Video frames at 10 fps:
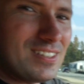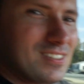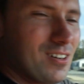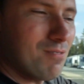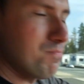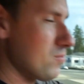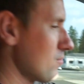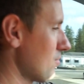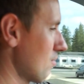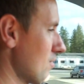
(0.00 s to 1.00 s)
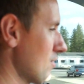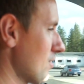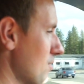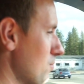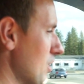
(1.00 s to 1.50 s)
So,
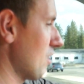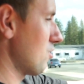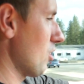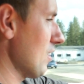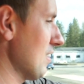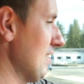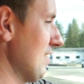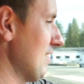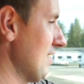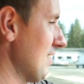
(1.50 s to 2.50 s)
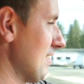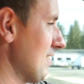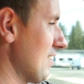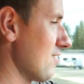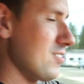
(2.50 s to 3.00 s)
we got a truck.
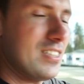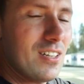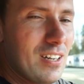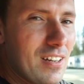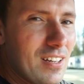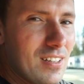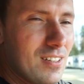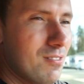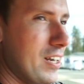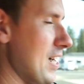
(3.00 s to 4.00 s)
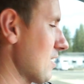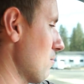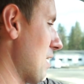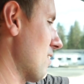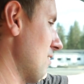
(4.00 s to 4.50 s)
I don't really know how to
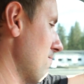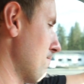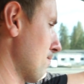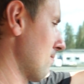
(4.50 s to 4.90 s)
react about it.